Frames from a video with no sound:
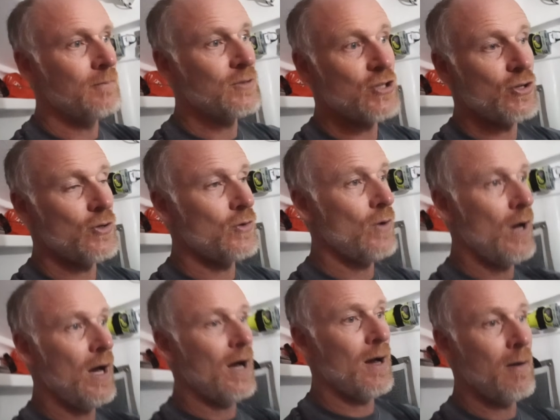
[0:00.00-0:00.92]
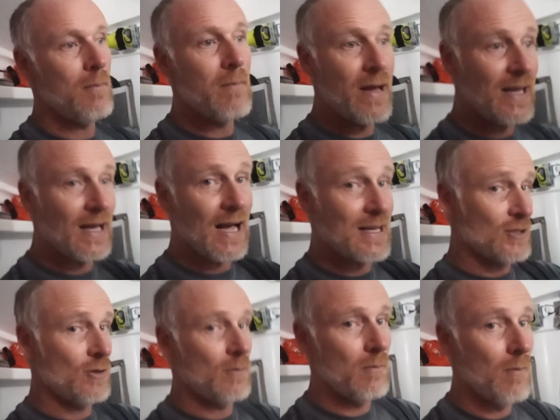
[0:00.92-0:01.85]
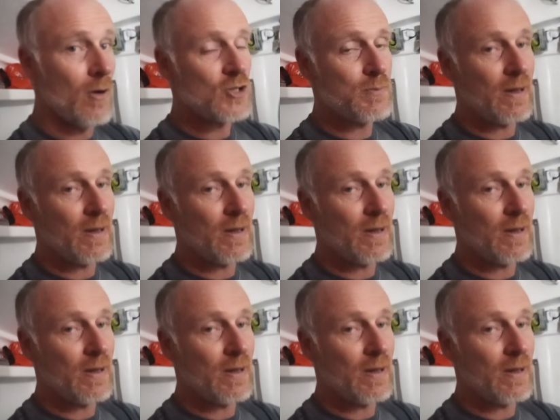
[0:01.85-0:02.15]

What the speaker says: to make it has a much